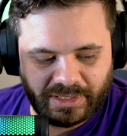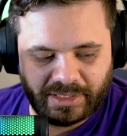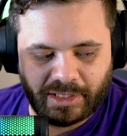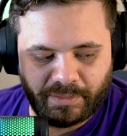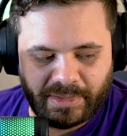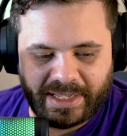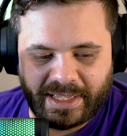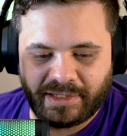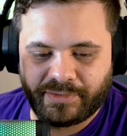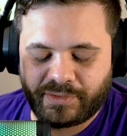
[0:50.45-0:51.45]
And on my
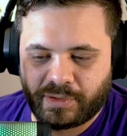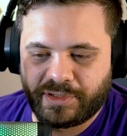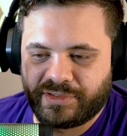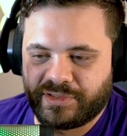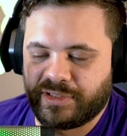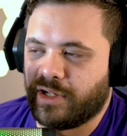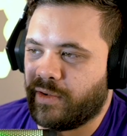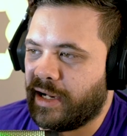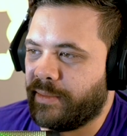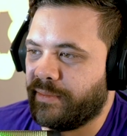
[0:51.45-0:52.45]
end, of course, you
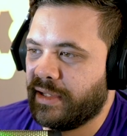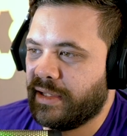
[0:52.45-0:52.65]
know I'm